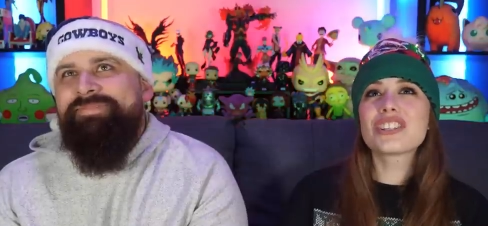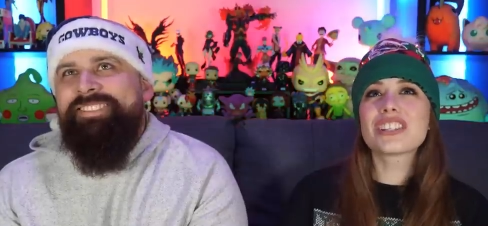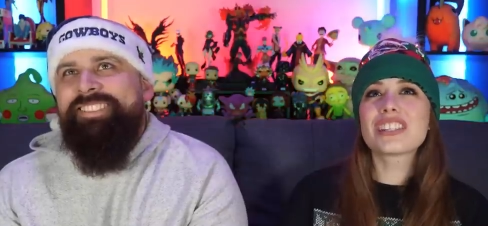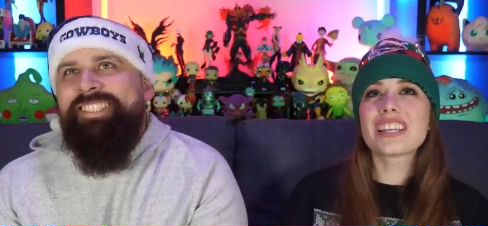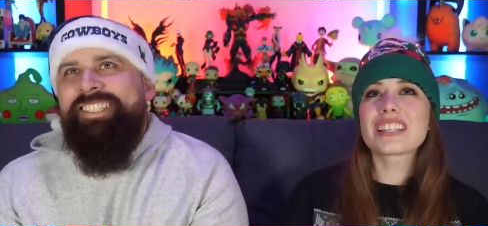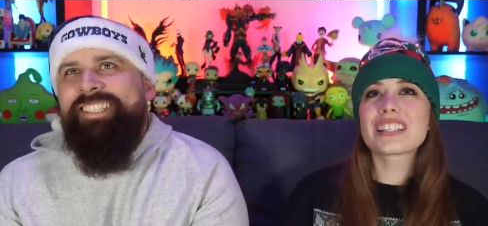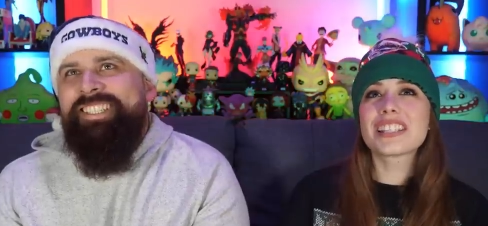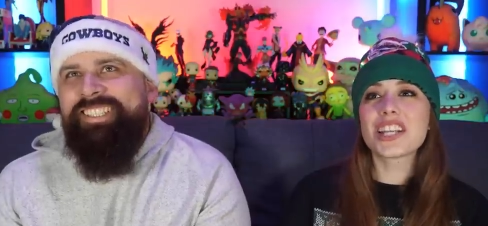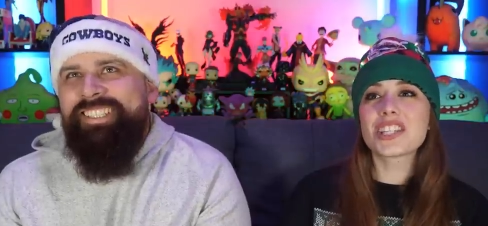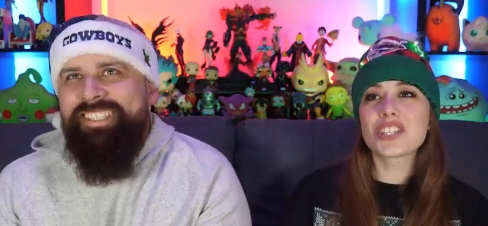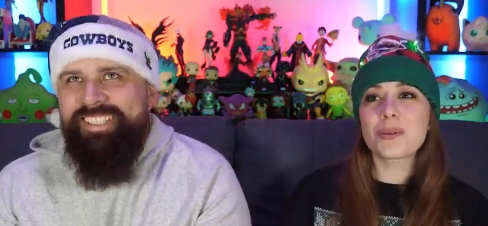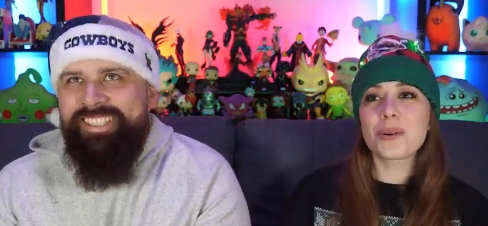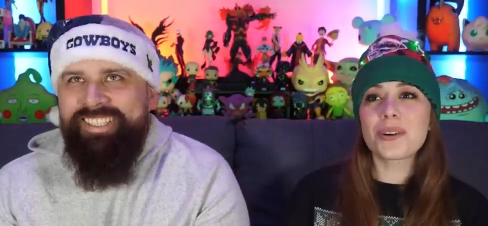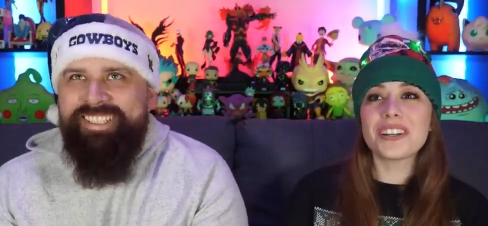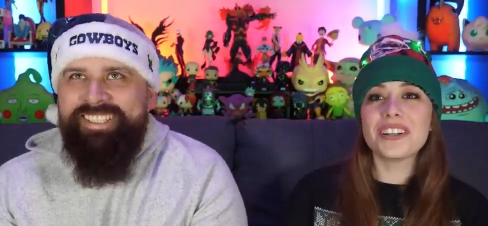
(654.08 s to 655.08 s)
Speaker 1: is the
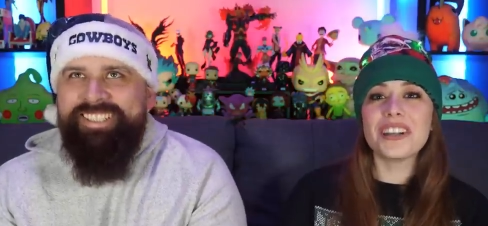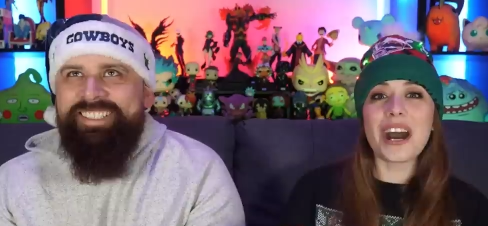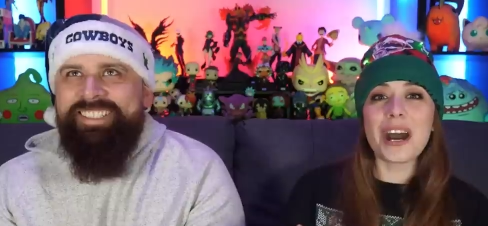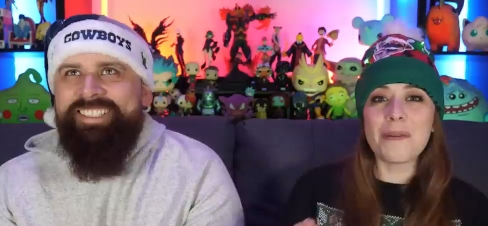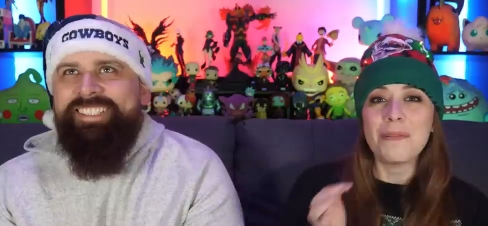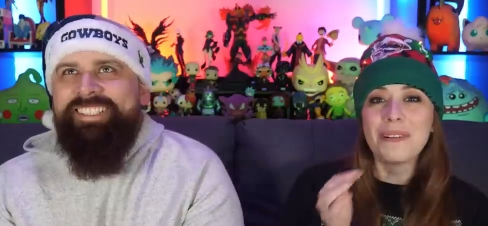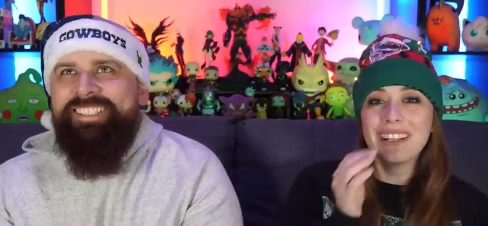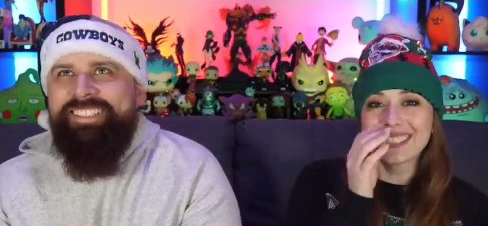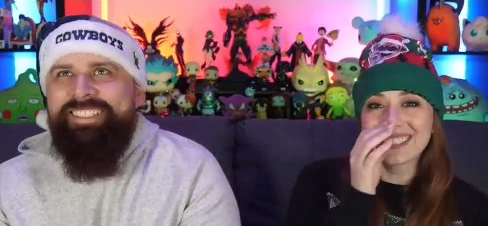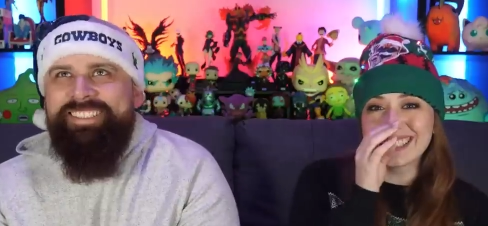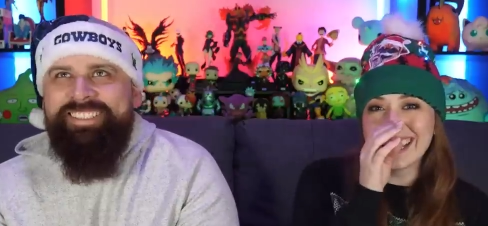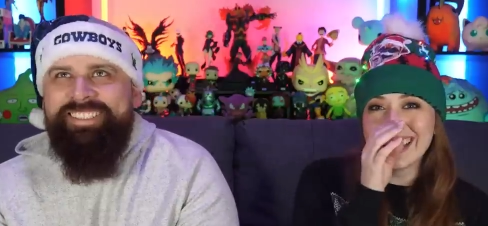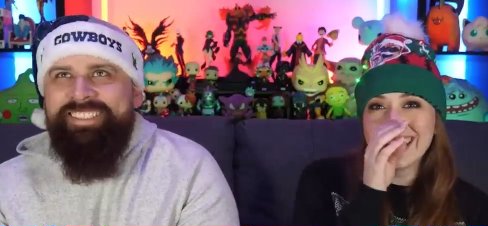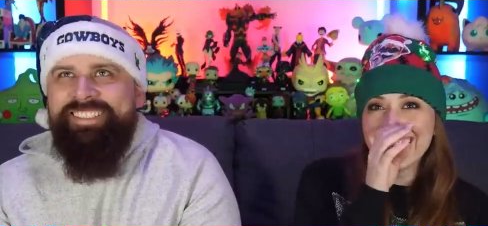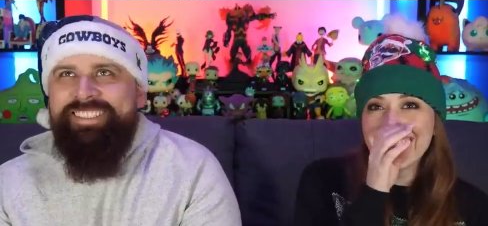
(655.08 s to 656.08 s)
extension cord not plugged
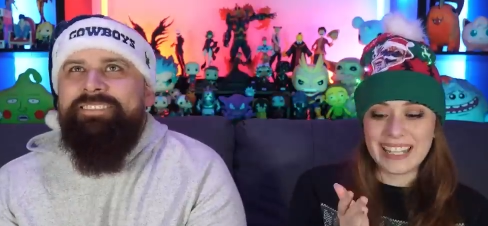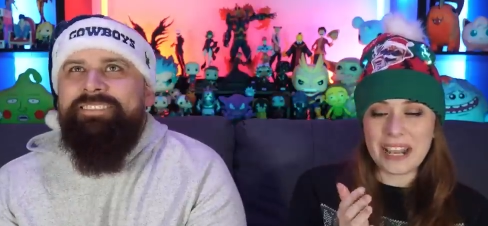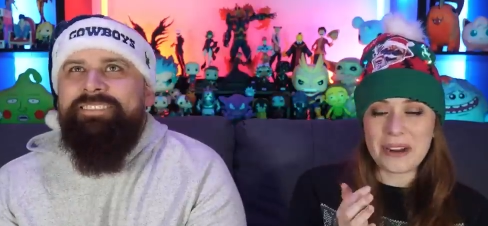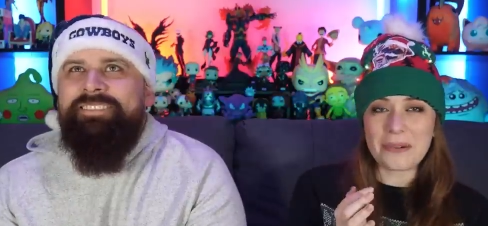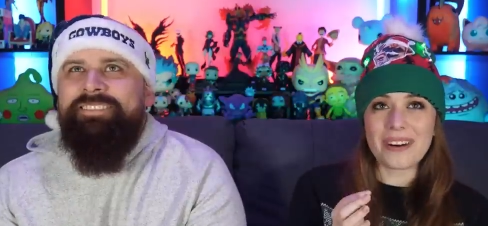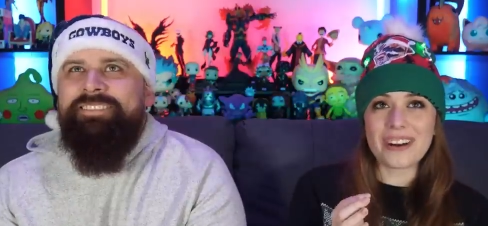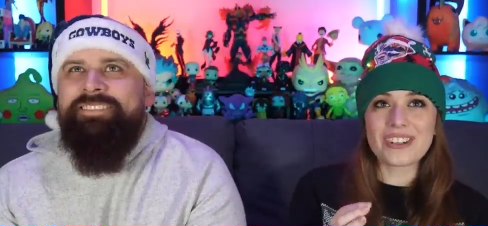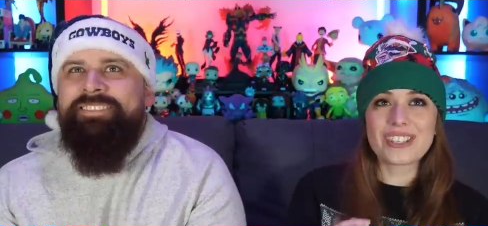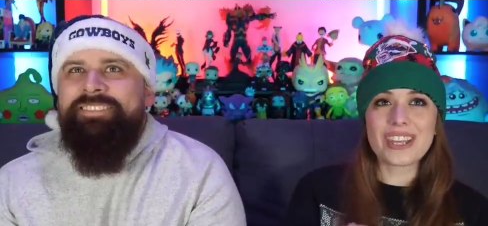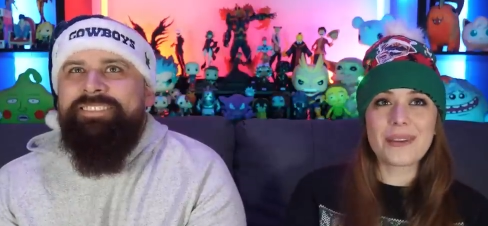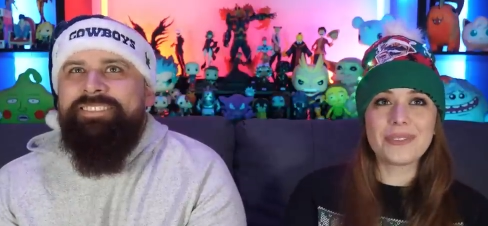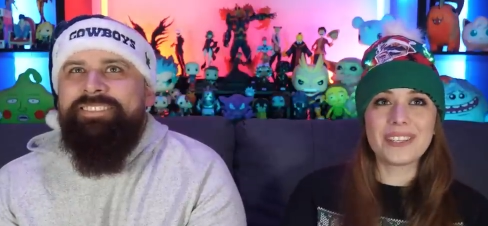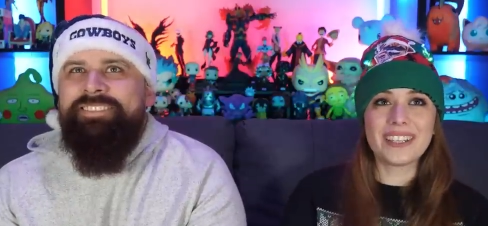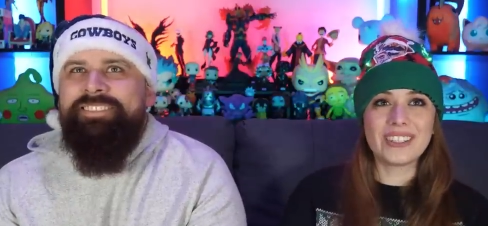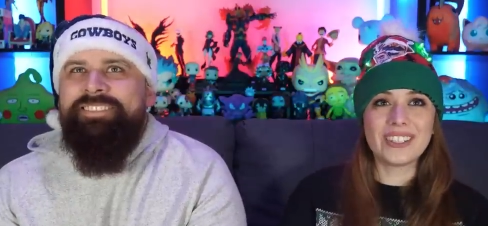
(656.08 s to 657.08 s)
in? Like watch
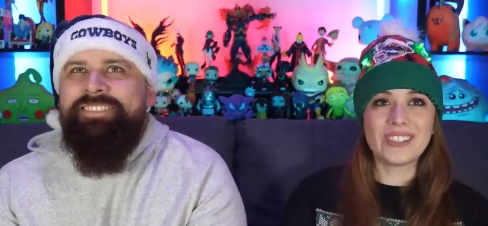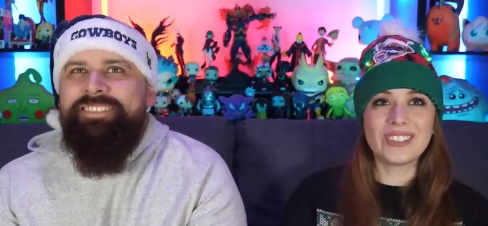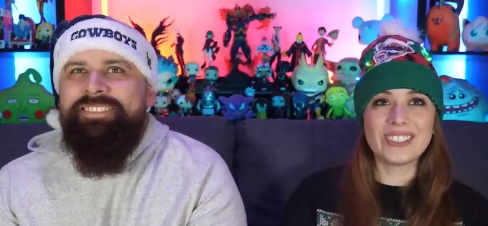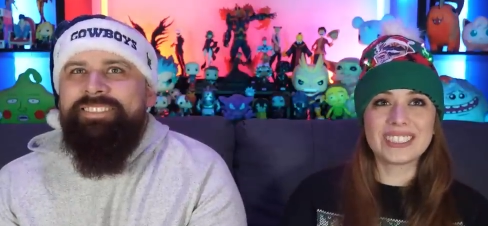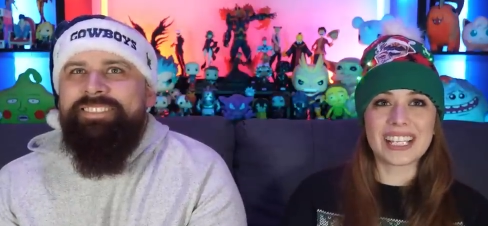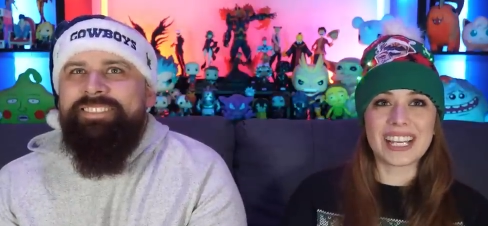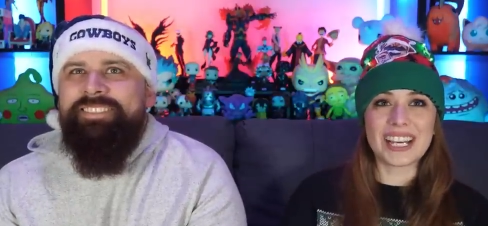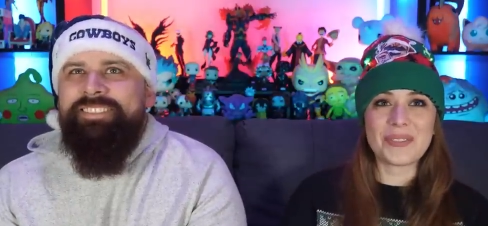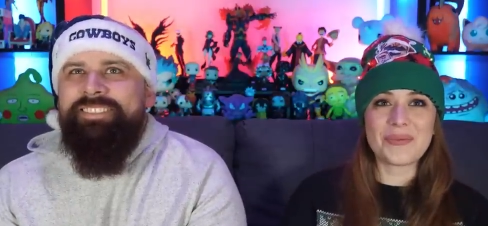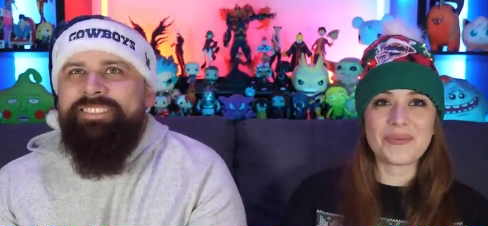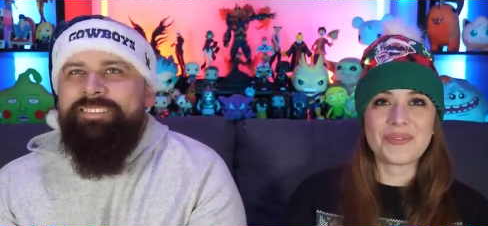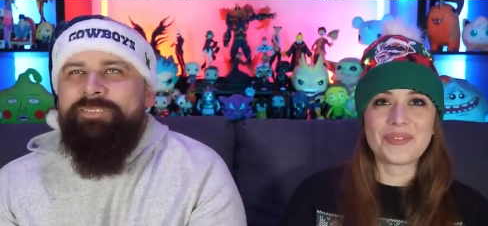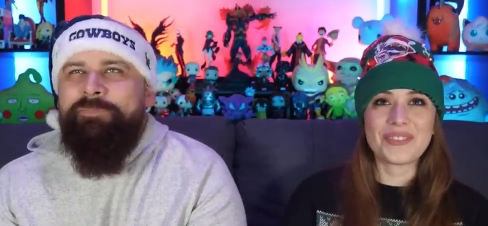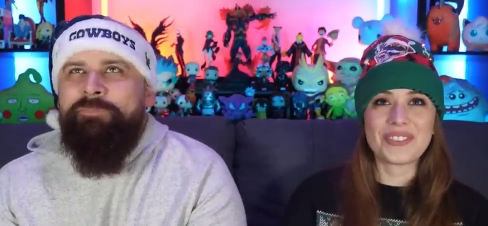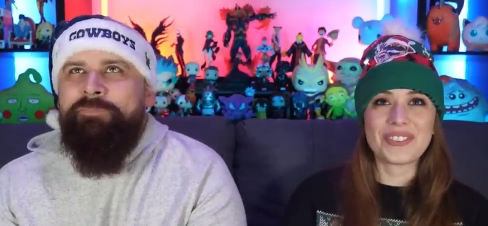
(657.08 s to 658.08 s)
that be it the whole time.